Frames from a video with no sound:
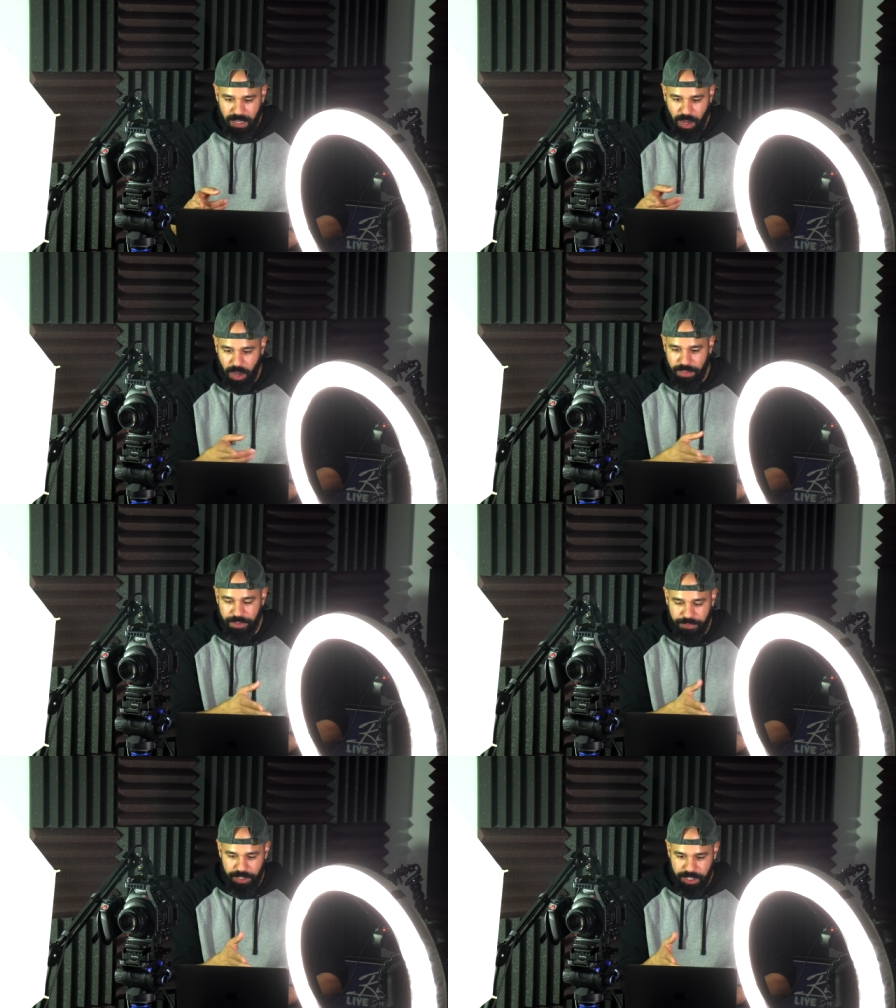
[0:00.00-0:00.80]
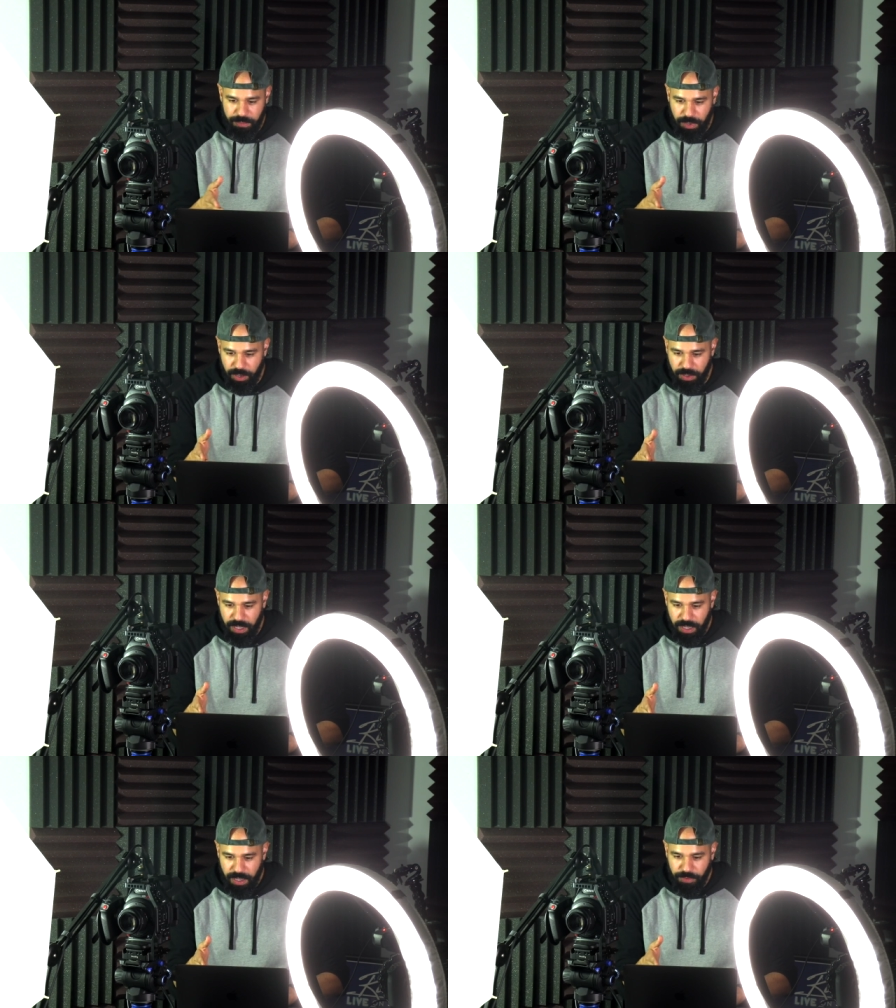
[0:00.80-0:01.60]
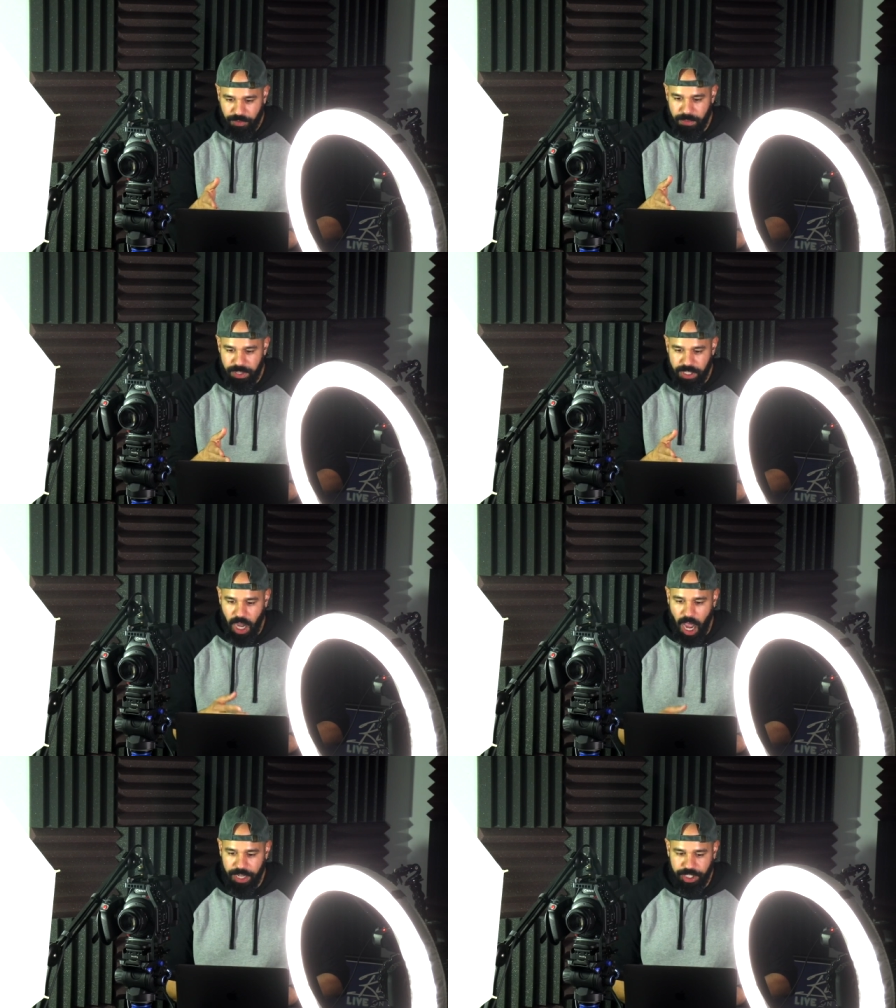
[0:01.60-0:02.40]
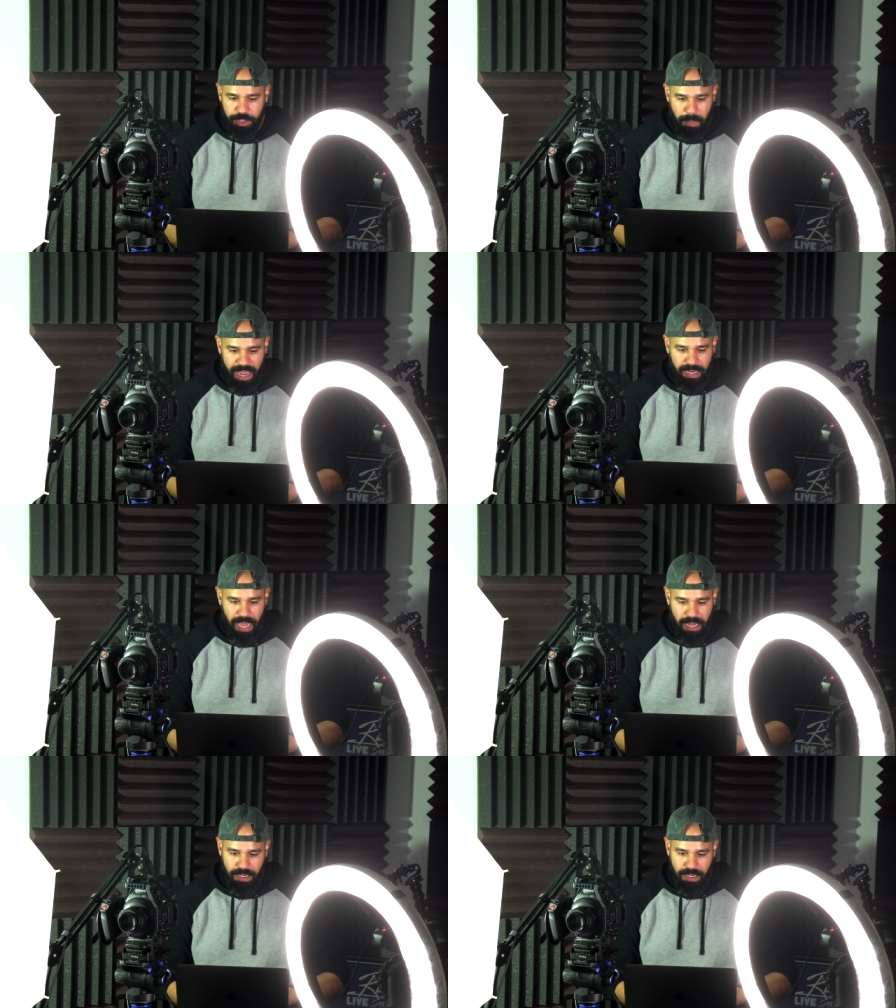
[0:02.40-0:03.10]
on the fishing boat from Scottish mainland.